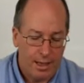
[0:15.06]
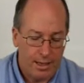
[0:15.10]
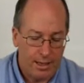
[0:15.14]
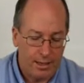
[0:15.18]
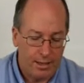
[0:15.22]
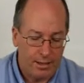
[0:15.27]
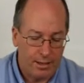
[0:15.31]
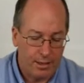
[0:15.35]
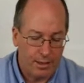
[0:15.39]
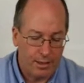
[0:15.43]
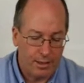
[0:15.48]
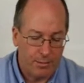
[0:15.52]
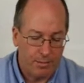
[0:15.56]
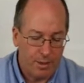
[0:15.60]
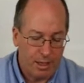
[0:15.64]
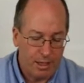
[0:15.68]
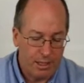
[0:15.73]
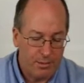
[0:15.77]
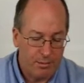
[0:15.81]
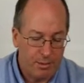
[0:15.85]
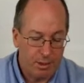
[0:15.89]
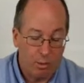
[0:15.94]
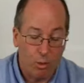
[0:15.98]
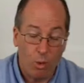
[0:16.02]
and uh,
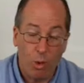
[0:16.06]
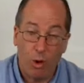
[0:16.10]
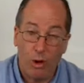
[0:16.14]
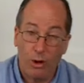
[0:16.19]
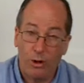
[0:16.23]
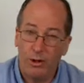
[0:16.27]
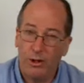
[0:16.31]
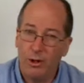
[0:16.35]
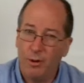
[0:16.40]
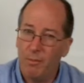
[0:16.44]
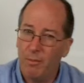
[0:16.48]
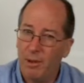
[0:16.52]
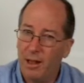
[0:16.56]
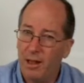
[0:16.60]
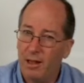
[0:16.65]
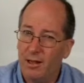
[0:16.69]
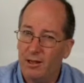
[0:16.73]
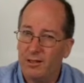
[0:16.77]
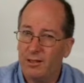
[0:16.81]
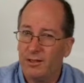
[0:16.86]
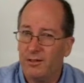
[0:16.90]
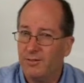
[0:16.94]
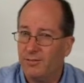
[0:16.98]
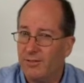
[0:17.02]
meant to be worn in your
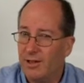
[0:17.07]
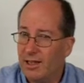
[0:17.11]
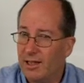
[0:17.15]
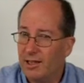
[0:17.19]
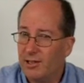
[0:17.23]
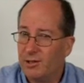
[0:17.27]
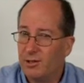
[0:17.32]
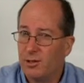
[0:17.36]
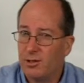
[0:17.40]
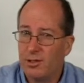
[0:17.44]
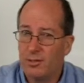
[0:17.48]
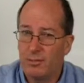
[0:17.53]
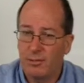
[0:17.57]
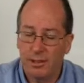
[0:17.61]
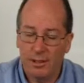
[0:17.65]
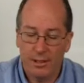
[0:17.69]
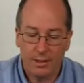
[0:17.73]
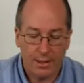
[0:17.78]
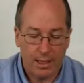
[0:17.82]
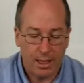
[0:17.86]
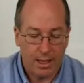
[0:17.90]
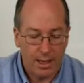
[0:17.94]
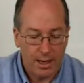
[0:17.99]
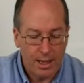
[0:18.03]
belt or vest or something
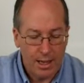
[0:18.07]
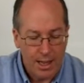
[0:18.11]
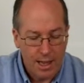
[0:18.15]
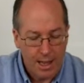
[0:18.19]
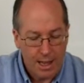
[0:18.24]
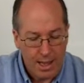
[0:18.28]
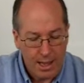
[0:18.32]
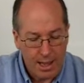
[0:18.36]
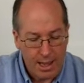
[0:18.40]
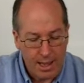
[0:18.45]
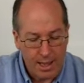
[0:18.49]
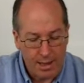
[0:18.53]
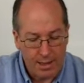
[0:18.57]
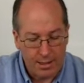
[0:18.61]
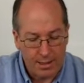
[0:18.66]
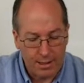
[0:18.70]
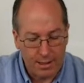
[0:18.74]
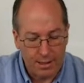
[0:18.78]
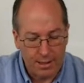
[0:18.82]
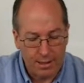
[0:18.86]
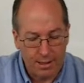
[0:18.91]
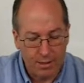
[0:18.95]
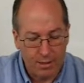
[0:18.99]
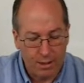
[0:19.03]
like that and
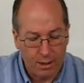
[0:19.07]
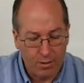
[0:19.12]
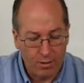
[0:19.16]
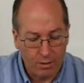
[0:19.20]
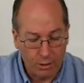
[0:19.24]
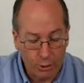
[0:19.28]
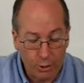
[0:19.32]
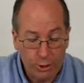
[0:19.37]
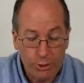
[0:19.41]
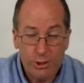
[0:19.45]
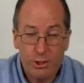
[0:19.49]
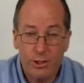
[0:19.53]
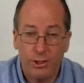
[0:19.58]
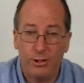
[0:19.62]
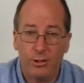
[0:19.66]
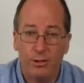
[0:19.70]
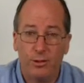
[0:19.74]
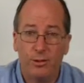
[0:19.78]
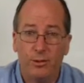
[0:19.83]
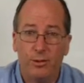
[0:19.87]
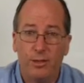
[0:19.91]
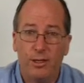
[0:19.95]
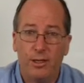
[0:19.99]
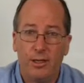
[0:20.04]
uh, alerts
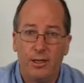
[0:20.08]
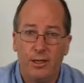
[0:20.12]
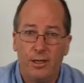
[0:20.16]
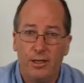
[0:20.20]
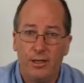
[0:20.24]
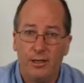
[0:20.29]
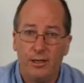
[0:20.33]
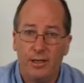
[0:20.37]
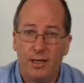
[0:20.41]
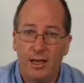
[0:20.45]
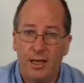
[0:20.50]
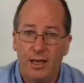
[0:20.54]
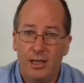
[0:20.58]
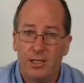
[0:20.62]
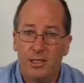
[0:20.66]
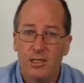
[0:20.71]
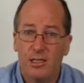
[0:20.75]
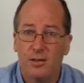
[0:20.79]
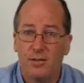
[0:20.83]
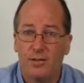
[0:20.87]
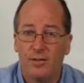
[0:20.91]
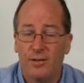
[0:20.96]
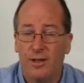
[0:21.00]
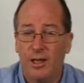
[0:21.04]
you in the
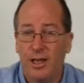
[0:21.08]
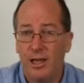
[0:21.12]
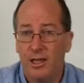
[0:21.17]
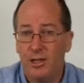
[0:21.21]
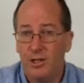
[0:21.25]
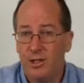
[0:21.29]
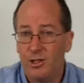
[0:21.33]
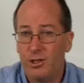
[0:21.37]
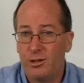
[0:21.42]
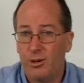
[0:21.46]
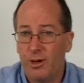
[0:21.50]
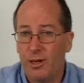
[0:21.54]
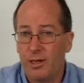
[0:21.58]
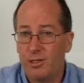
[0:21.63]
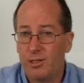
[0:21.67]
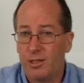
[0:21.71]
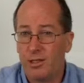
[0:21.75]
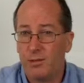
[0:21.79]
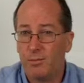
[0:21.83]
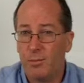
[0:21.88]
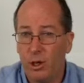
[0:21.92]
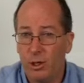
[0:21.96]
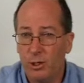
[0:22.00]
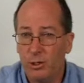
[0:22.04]
case of H2S
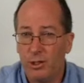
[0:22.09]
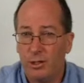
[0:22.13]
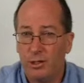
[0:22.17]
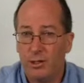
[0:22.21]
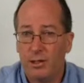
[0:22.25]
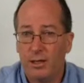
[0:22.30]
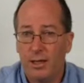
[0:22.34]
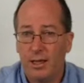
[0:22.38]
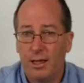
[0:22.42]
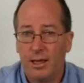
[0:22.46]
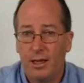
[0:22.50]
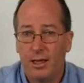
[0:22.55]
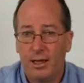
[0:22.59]
exposure.